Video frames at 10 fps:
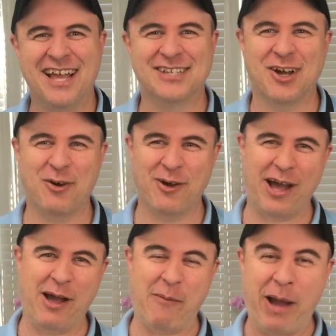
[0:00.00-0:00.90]
So
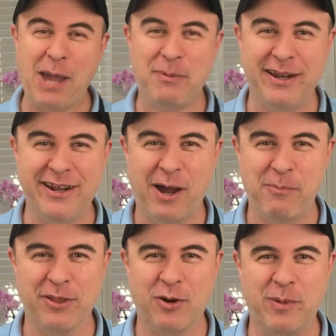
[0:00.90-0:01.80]
I'm hyping it up a
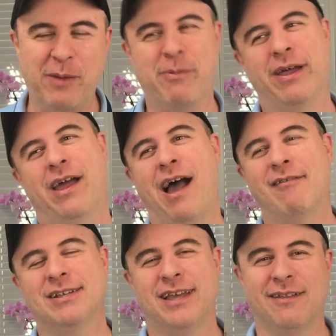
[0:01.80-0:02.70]
little bit, but
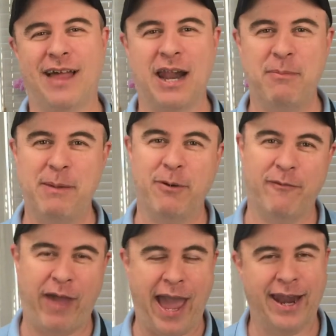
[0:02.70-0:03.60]
obviously a lot of people
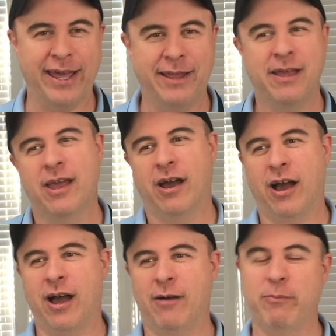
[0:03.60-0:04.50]
have had it,
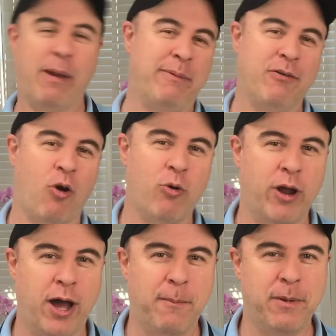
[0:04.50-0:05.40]
maybe growing
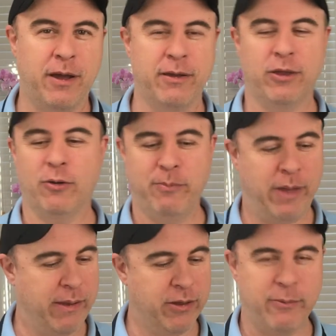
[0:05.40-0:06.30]
up,
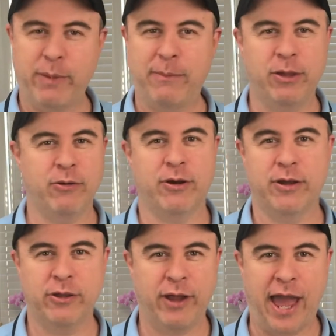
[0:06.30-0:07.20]
maybe you
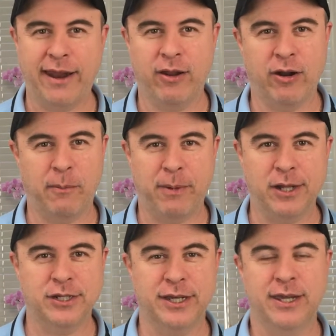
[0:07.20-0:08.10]
had it on a
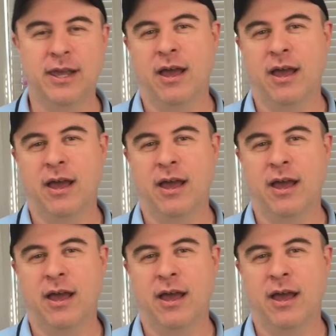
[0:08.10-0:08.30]
budget,